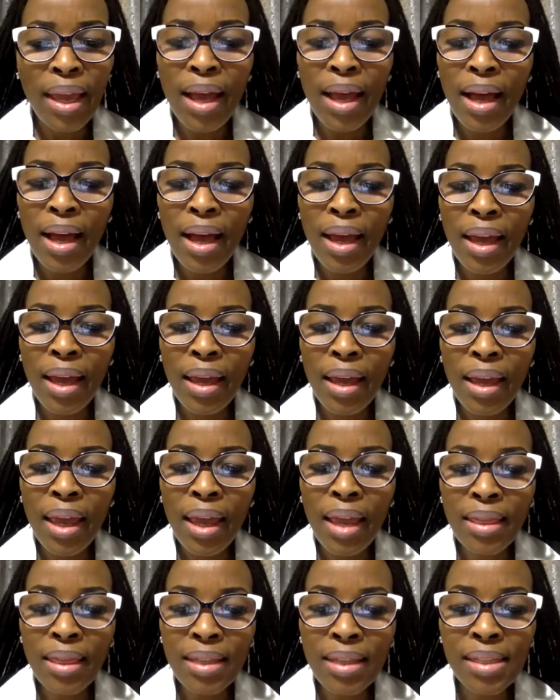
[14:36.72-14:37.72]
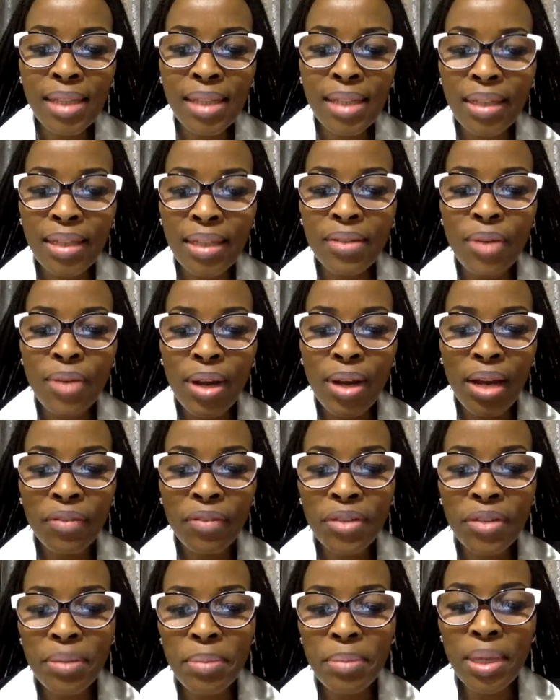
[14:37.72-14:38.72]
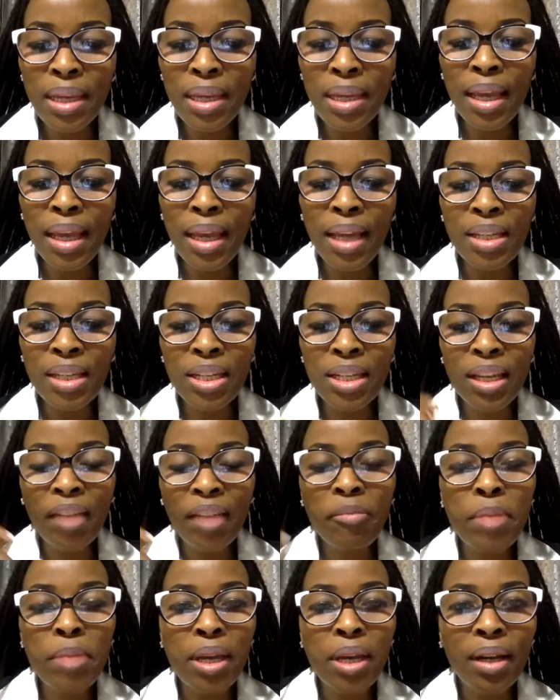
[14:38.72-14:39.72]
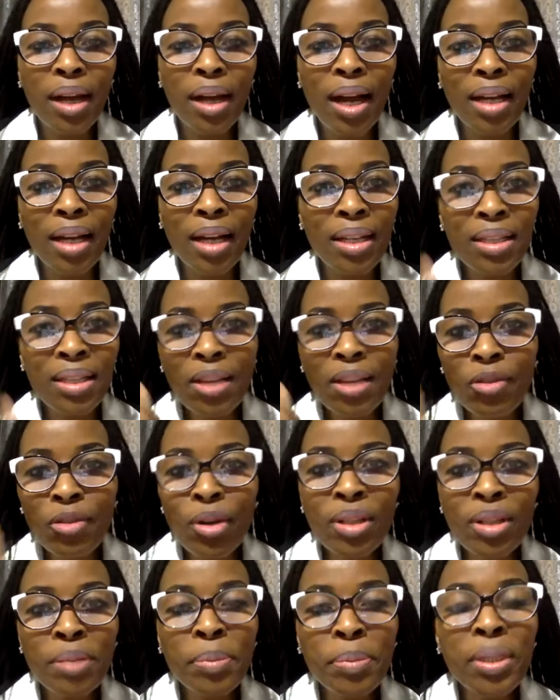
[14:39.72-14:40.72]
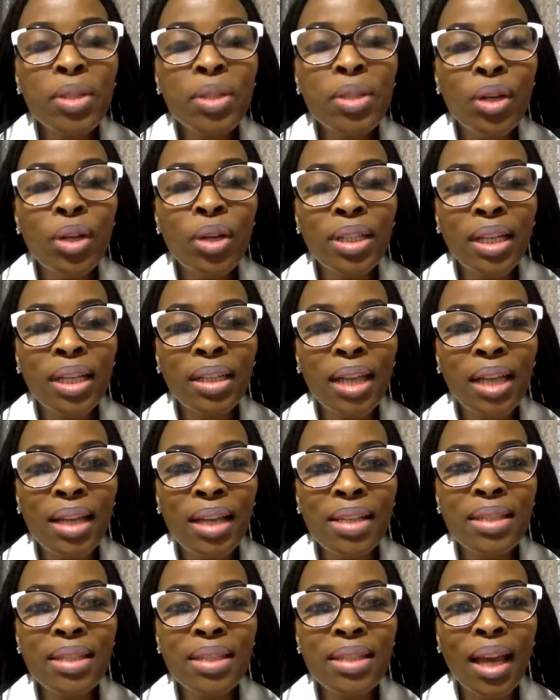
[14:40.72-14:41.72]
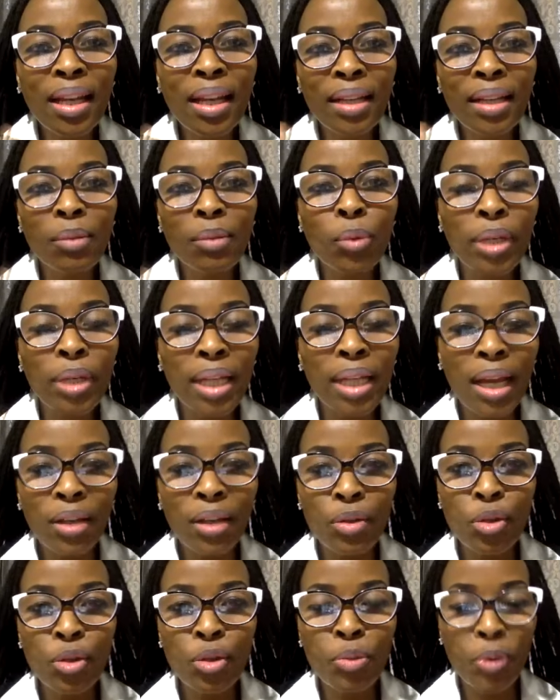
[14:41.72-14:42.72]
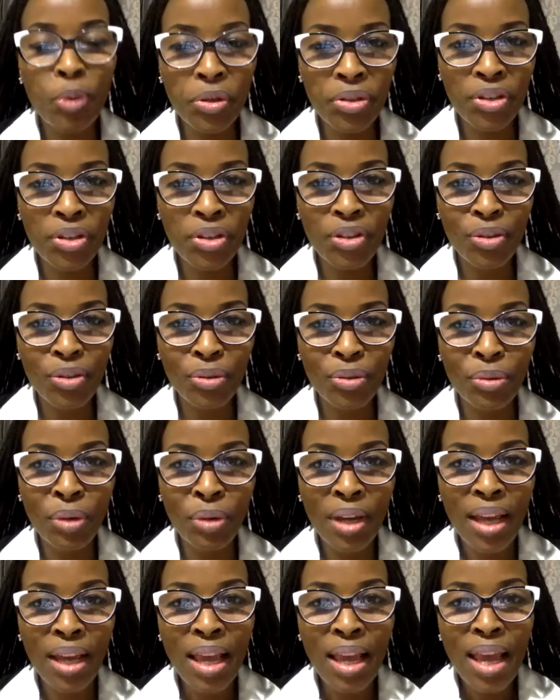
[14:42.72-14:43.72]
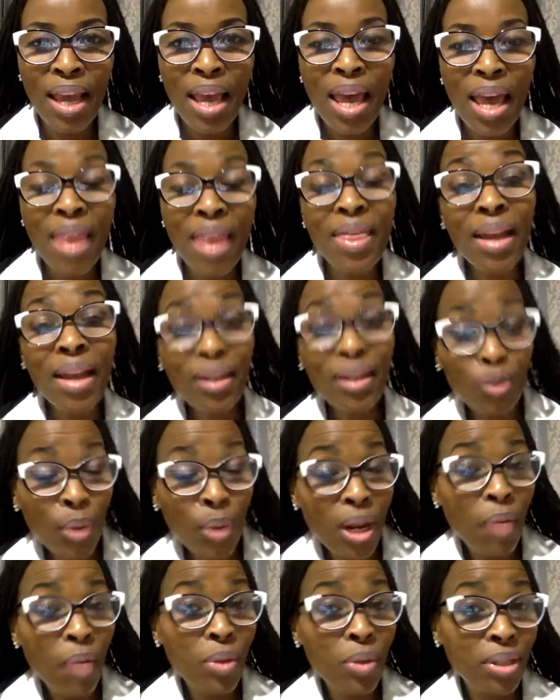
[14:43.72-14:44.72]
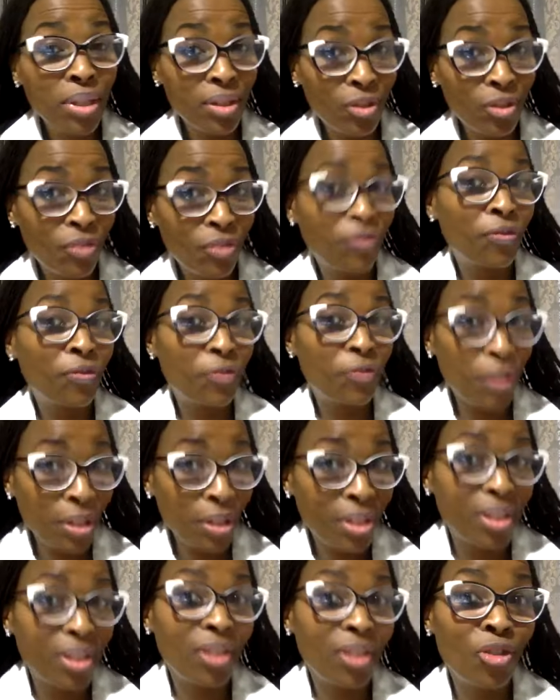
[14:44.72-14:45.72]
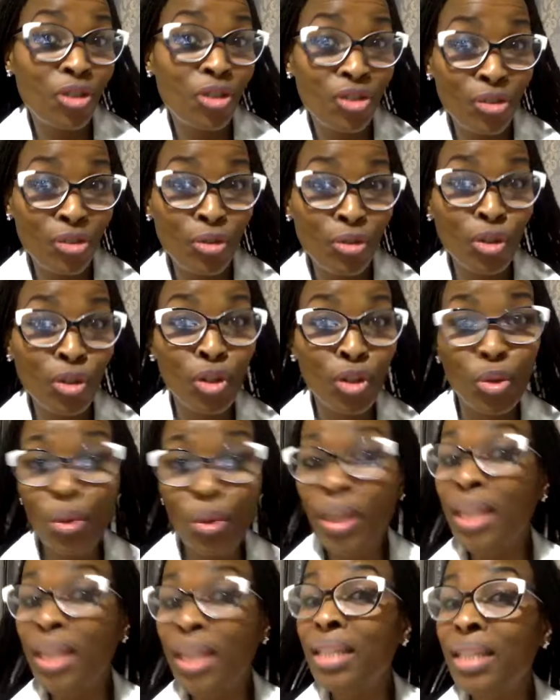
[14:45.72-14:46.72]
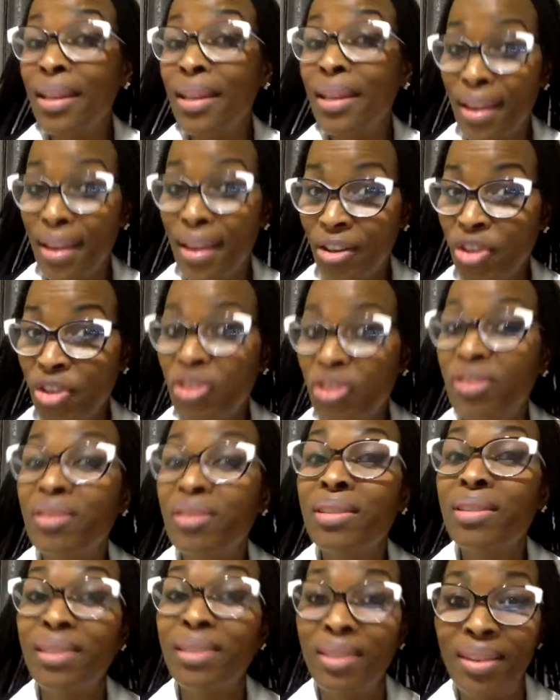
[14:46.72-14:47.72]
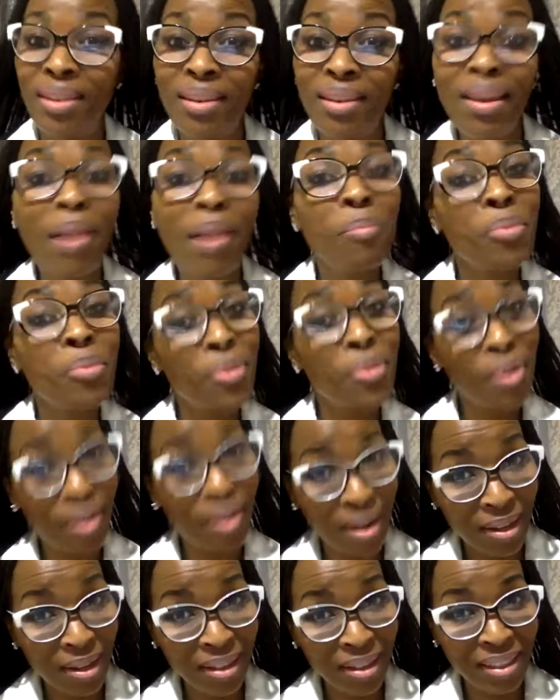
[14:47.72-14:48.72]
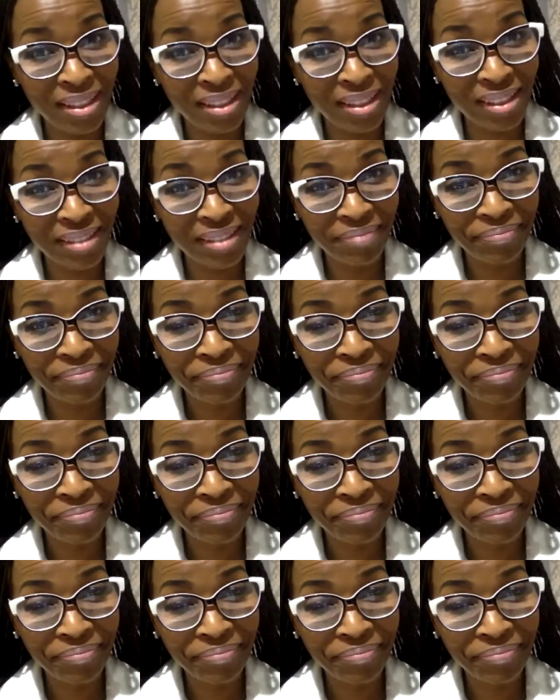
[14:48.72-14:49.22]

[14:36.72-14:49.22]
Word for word: I had this lady run up to me and she gave me a card and said, Roxy, please contact us. we'd like to sponsor you. And that is when I was in, first introduced to international skincare products.